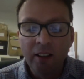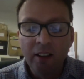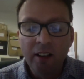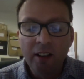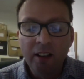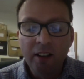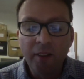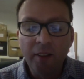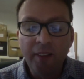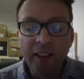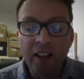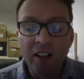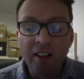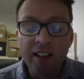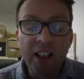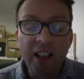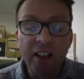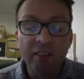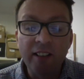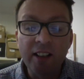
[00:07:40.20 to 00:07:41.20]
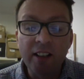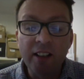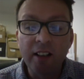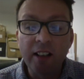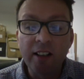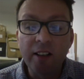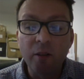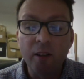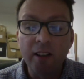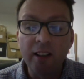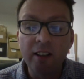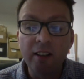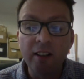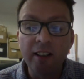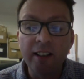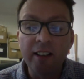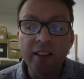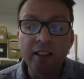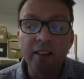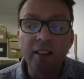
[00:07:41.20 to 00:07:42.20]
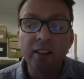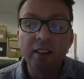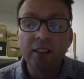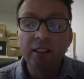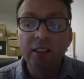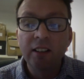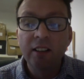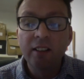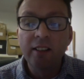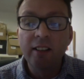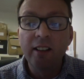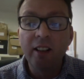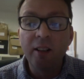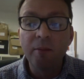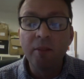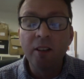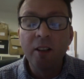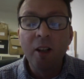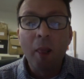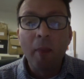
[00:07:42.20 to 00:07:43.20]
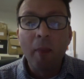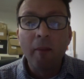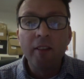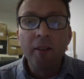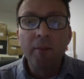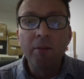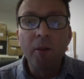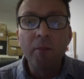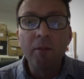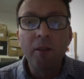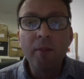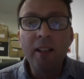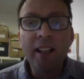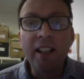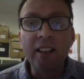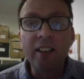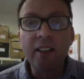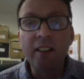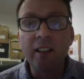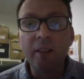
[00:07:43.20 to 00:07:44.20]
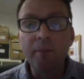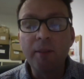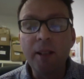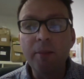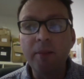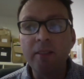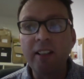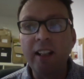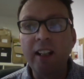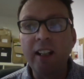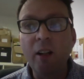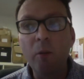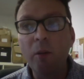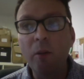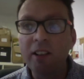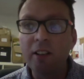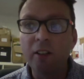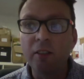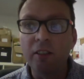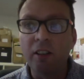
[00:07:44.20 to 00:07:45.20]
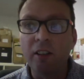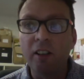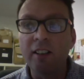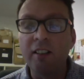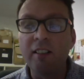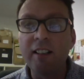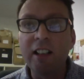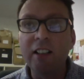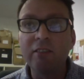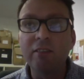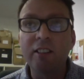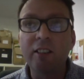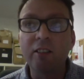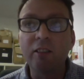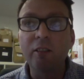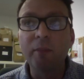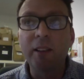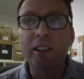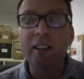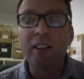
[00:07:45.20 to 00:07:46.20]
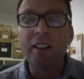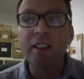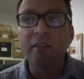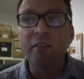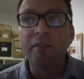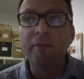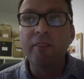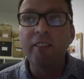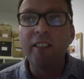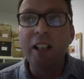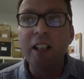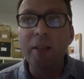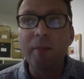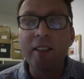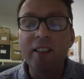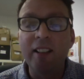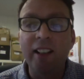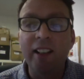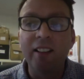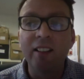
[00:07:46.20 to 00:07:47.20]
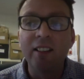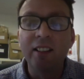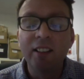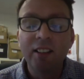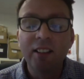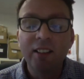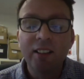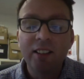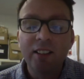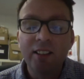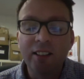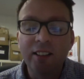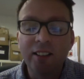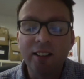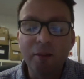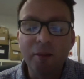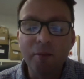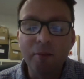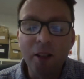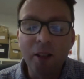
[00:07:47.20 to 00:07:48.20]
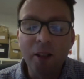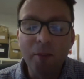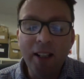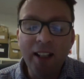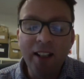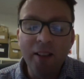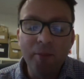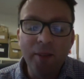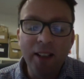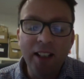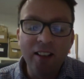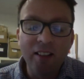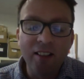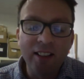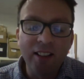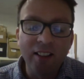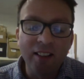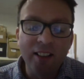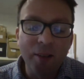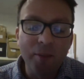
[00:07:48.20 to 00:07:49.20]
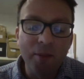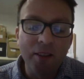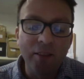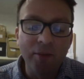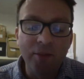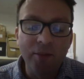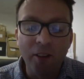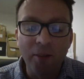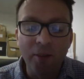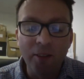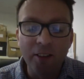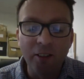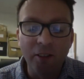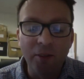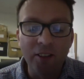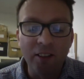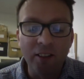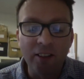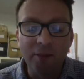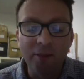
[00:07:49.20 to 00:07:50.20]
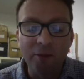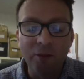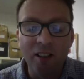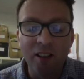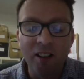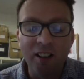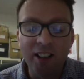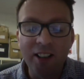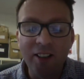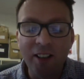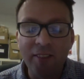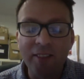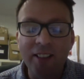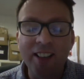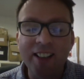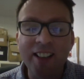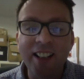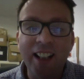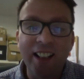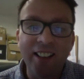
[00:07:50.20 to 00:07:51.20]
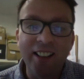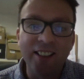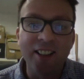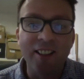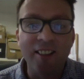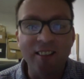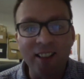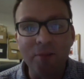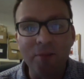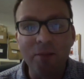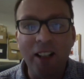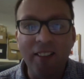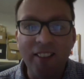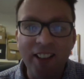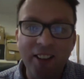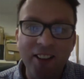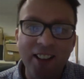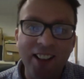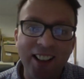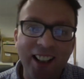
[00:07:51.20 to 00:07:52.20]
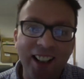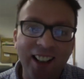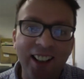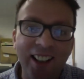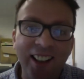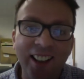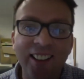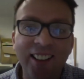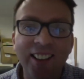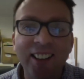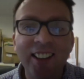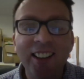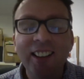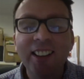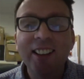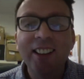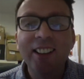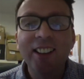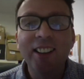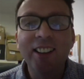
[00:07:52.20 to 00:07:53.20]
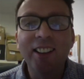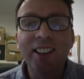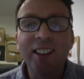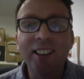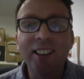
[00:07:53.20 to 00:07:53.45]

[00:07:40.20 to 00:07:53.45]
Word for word: so I think idler is, is quite a nice term. The yes. problem is that people say, oh, well, you're not an idler at all because you're really busy. Um, and being, being idle seems to involve an awful lot of work. You have to sing, dance, play the ukulele, uh,